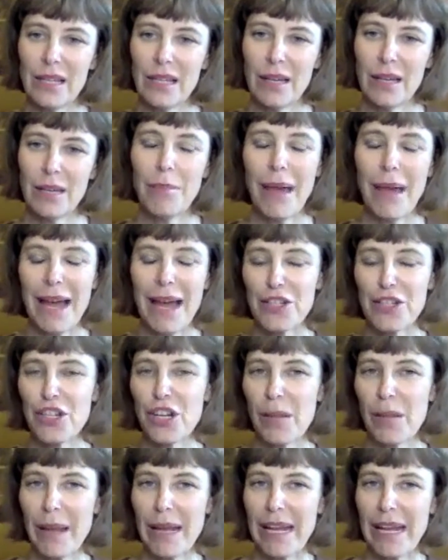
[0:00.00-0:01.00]

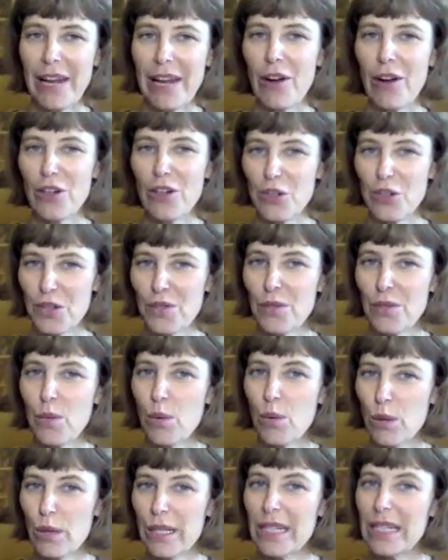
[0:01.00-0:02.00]
imagining my characters
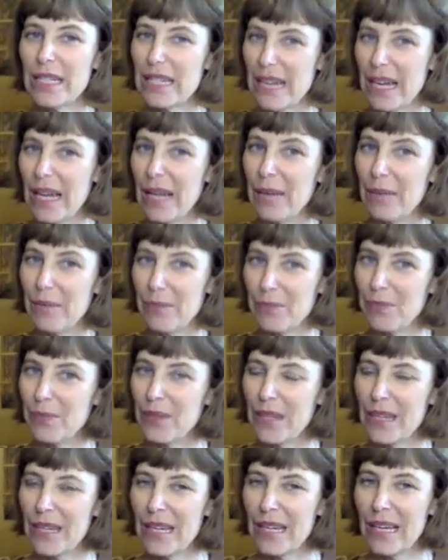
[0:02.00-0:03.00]
forward in time.
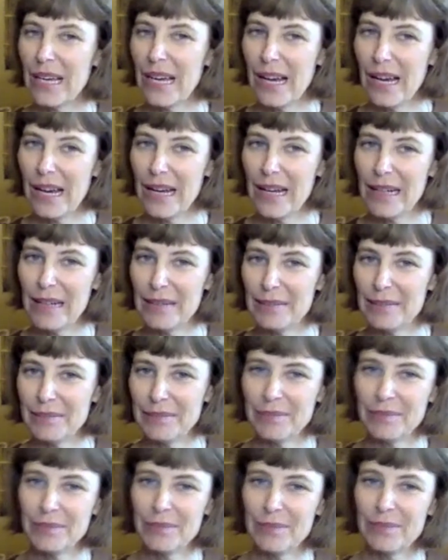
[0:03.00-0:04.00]

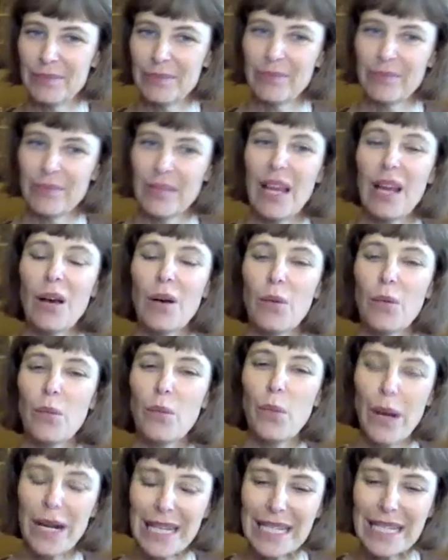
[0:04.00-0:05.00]
Um,
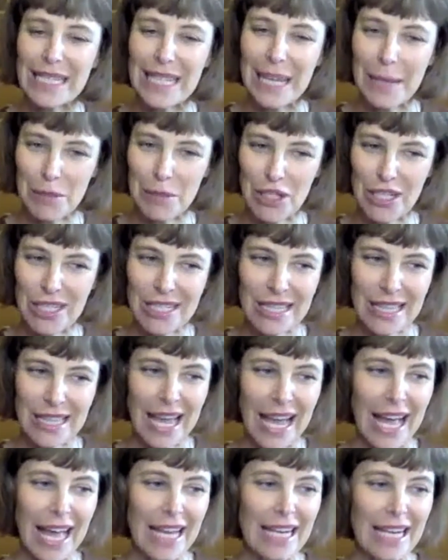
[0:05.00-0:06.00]
one exception to
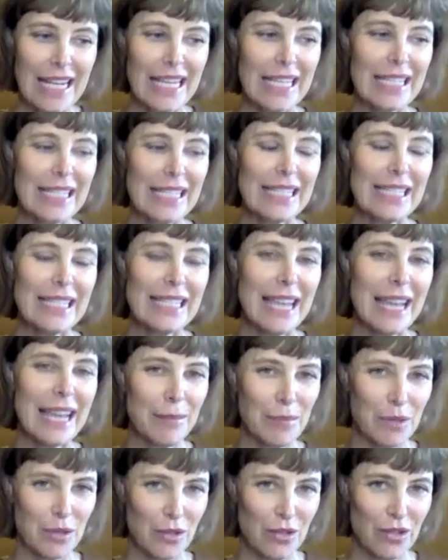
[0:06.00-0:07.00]
that is
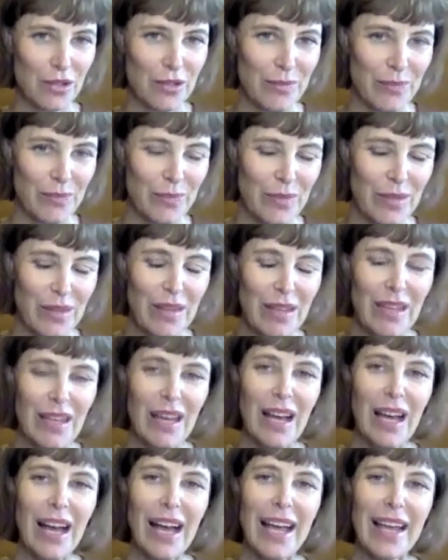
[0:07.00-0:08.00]
damsel.
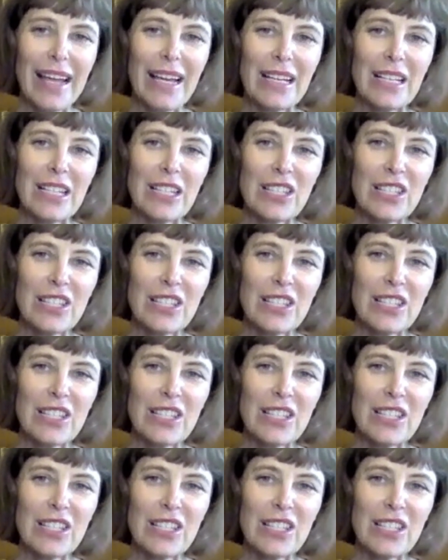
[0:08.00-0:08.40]
I